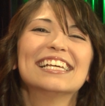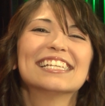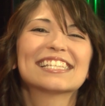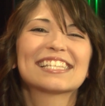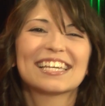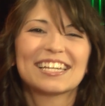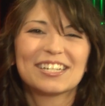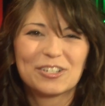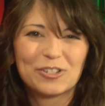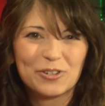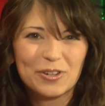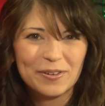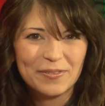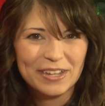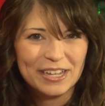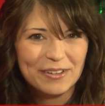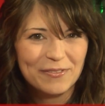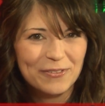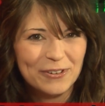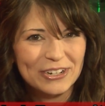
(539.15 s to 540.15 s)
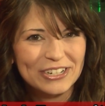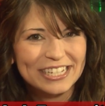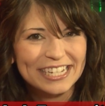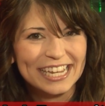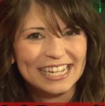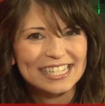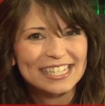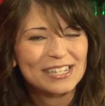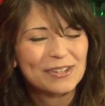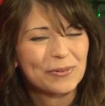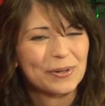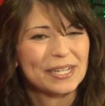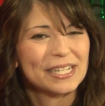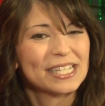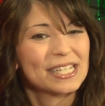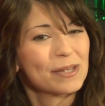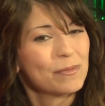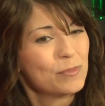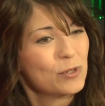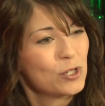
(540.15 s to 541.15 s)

slash trivia for a chance to win some